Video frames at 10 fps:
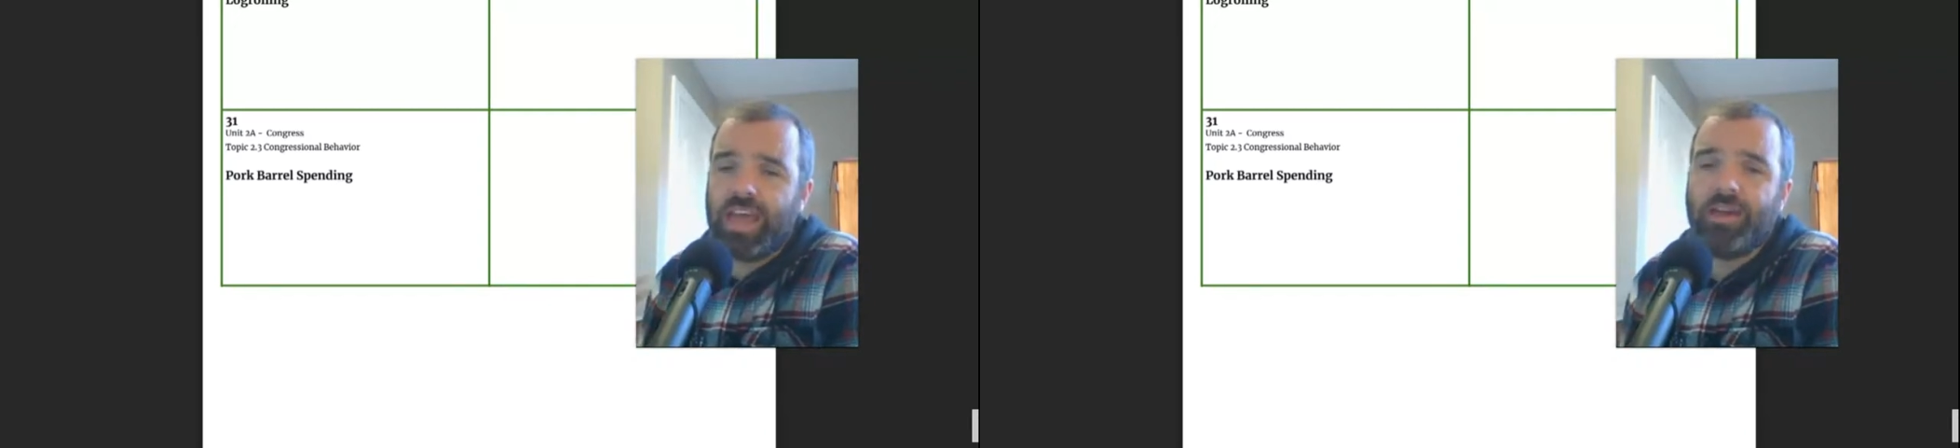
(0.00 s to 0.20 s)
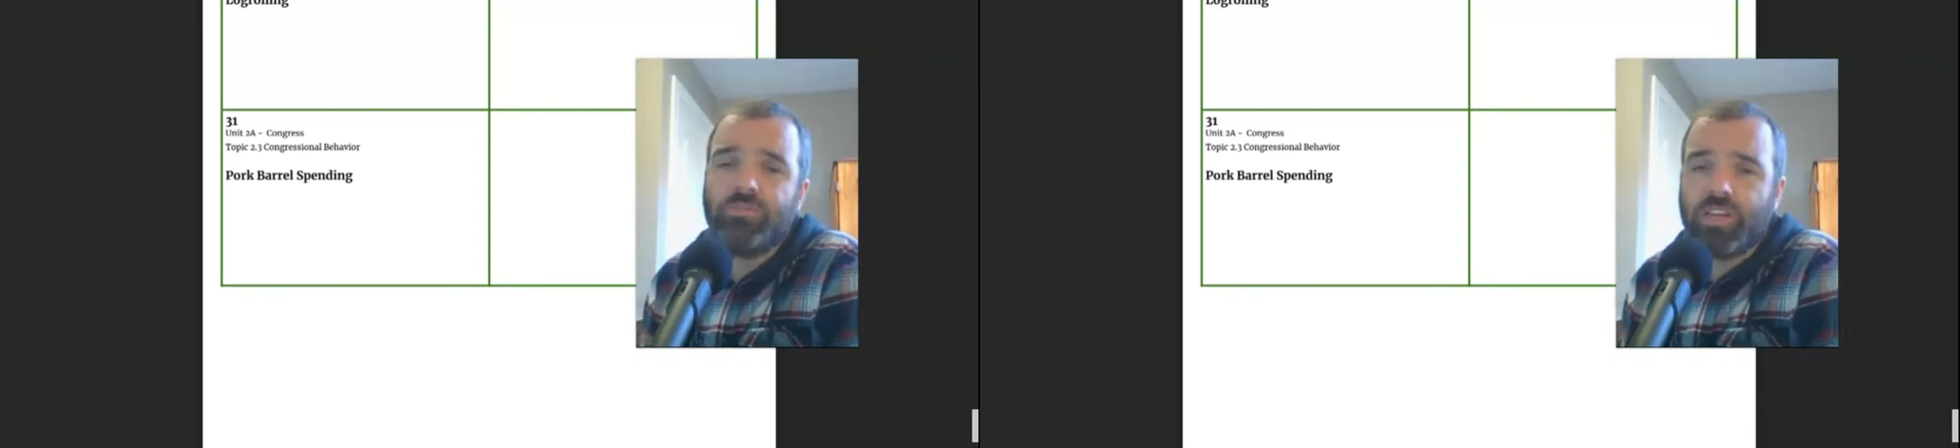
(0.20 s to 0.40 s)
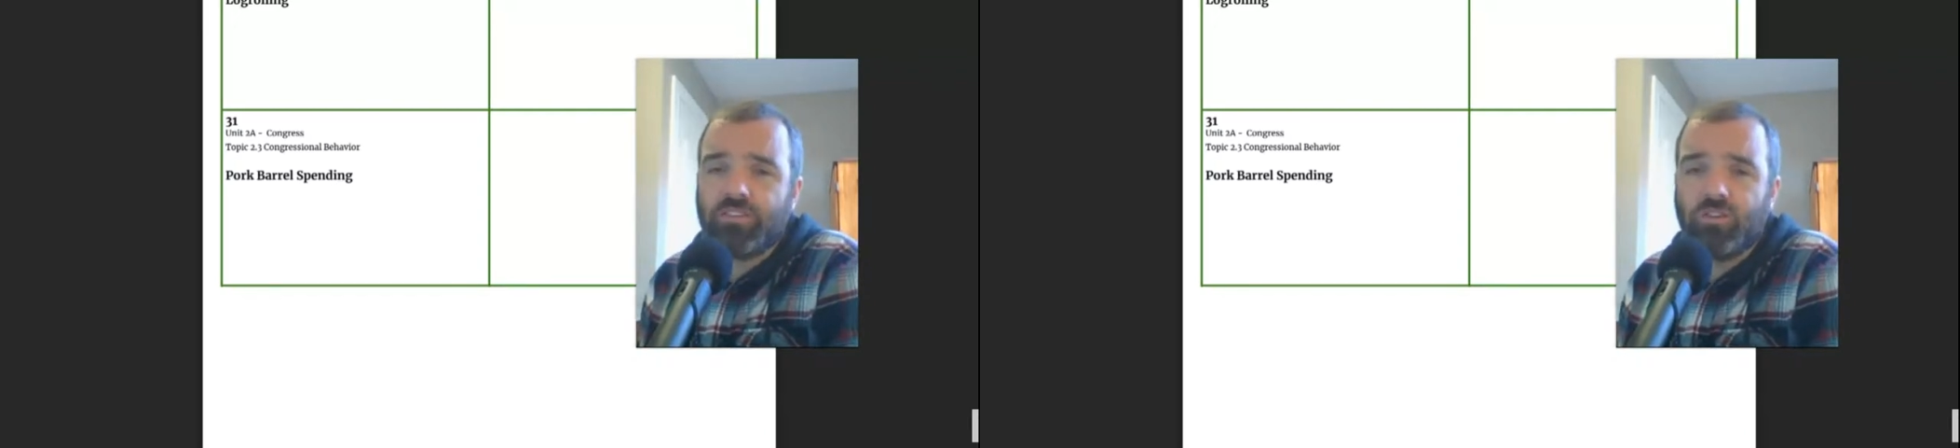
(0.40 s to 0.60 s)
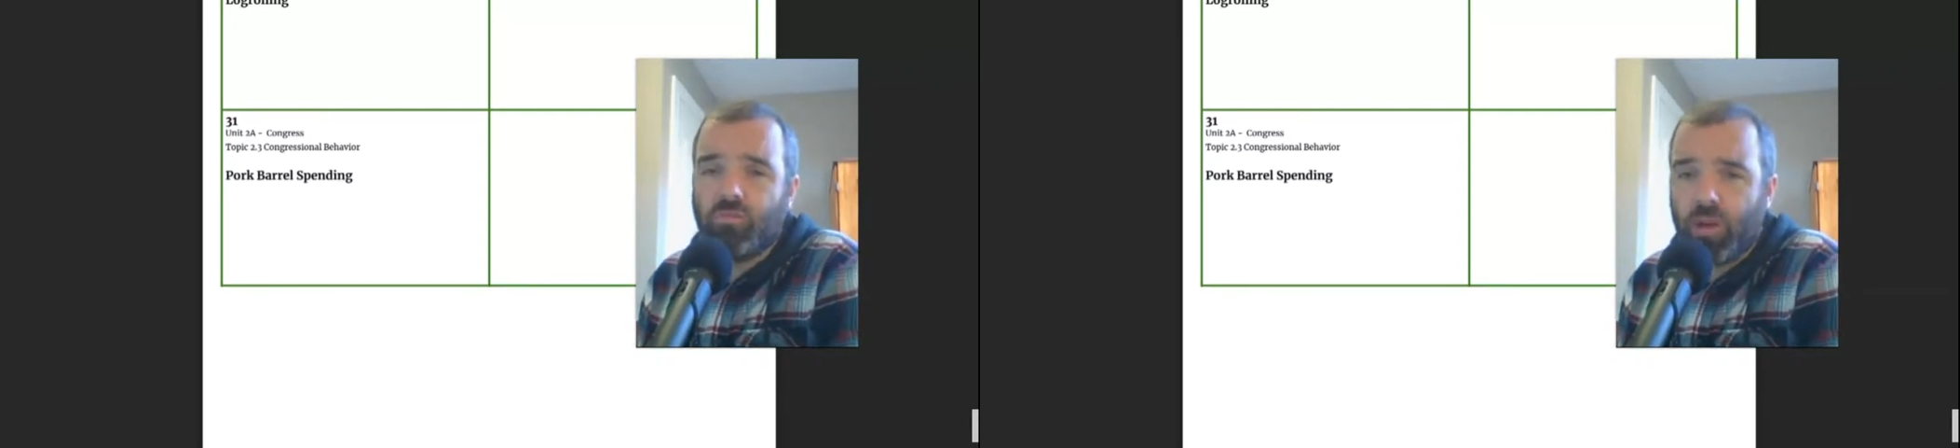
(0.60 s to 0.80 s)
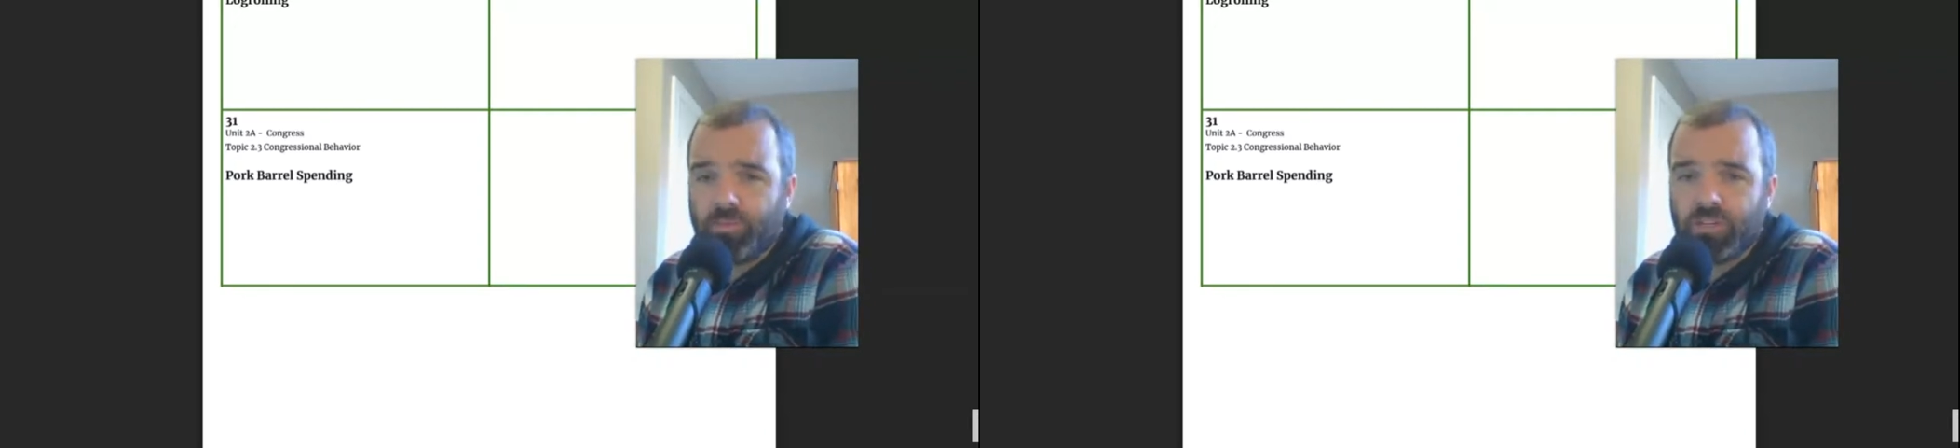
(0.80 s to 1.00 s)
abject
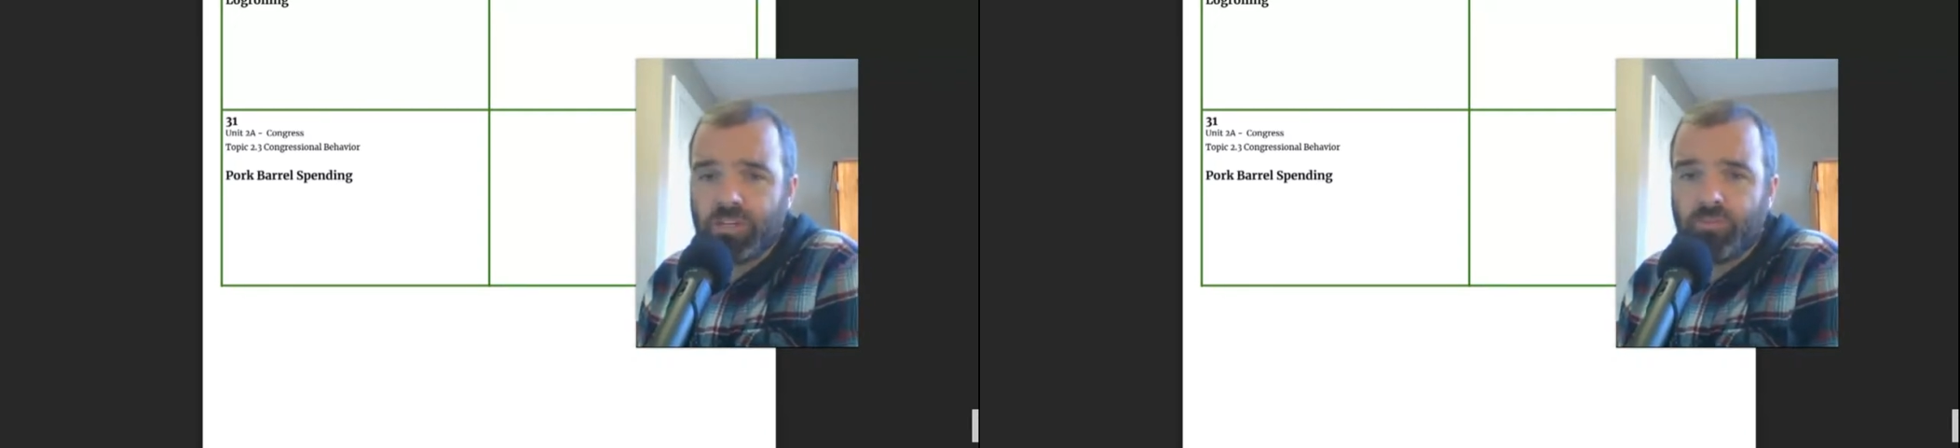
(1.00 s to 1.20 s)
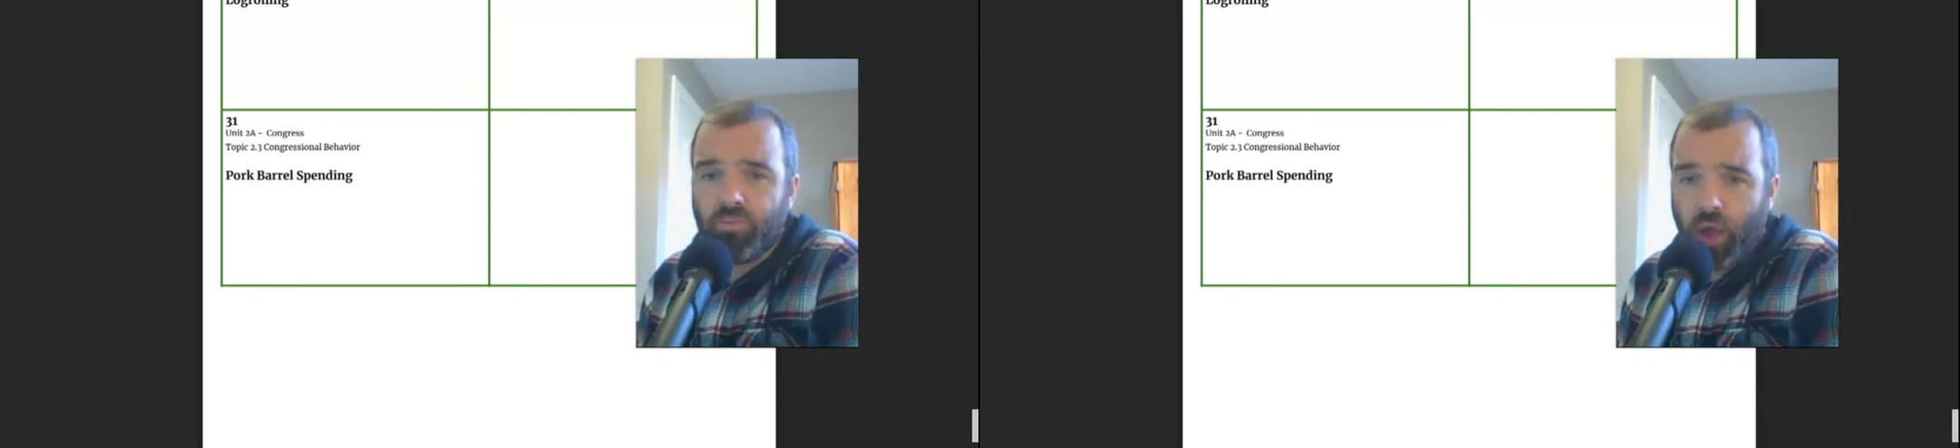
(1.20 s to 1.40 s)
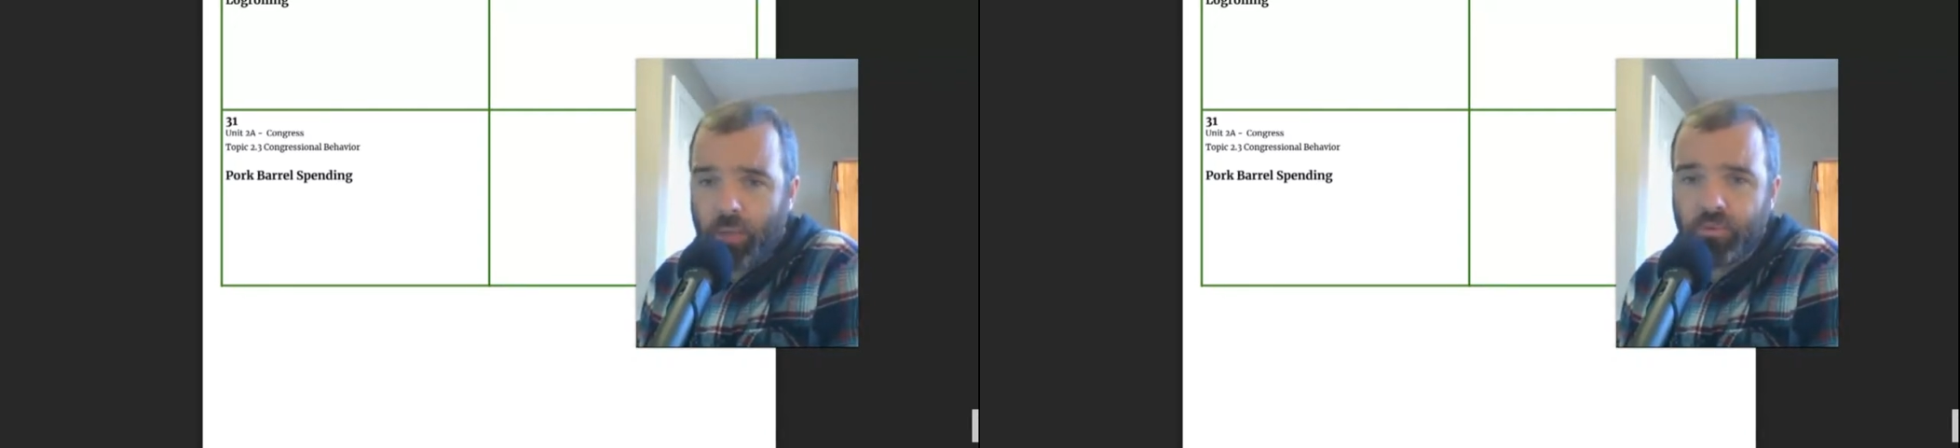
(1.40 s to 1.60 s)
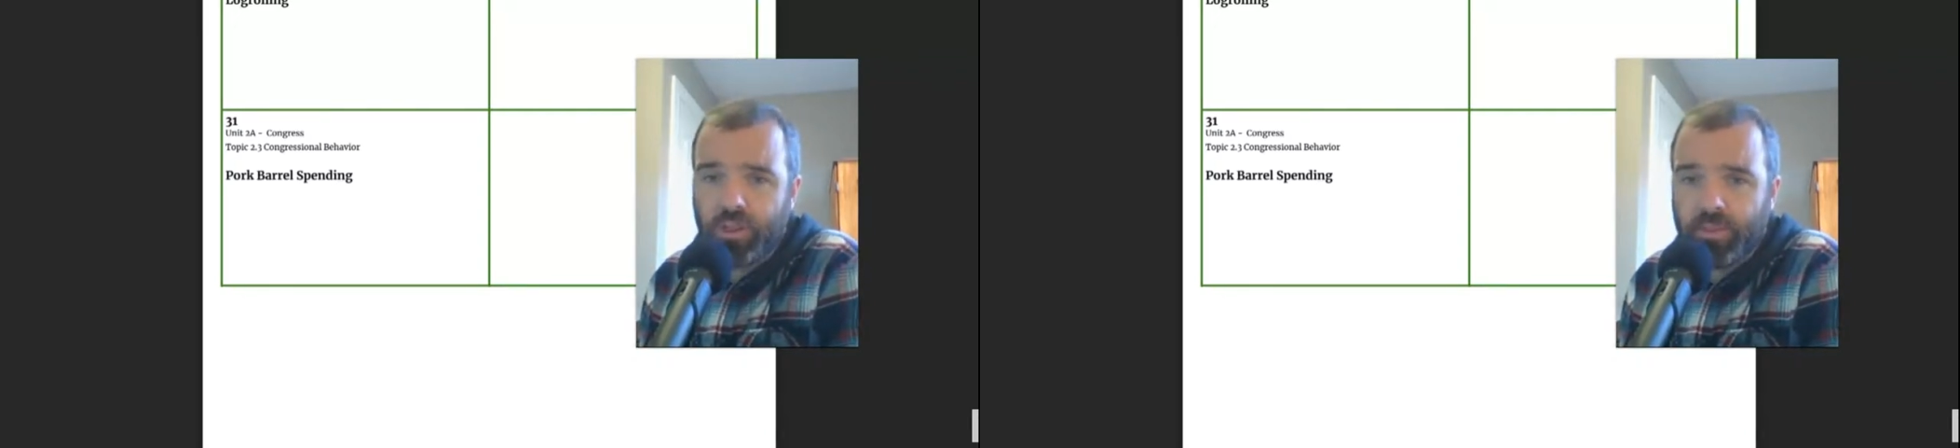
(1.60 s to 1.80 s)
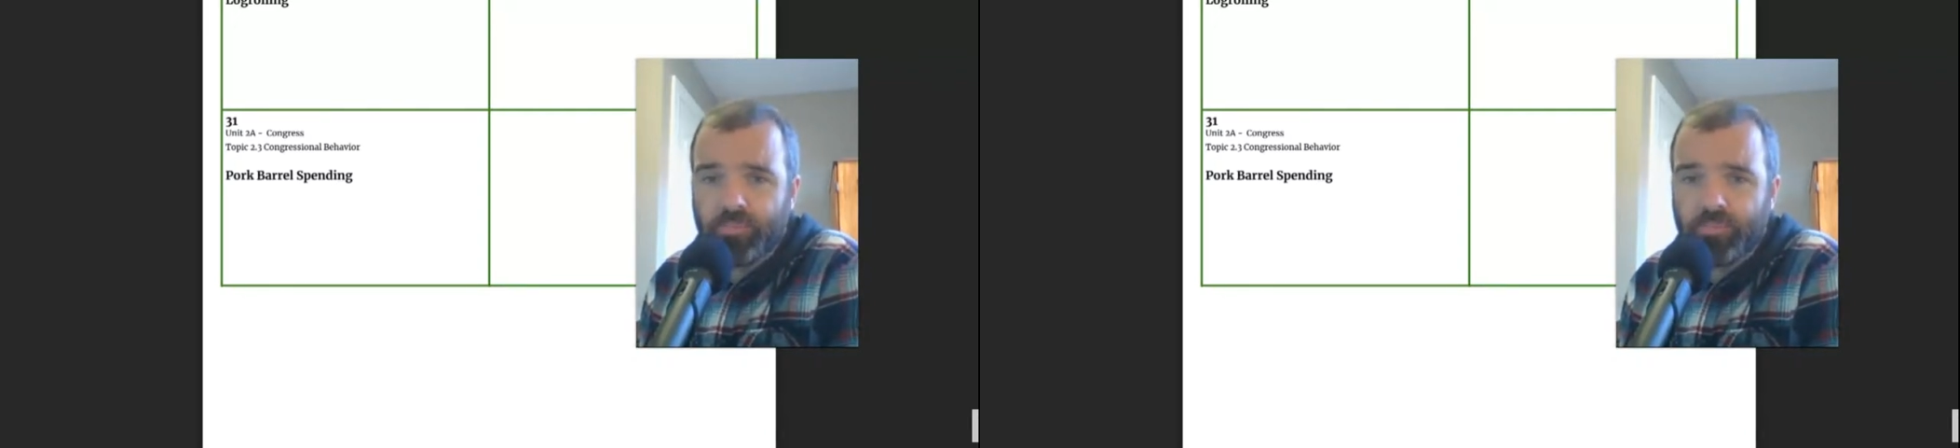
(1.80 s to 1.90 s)
corruption and bribery,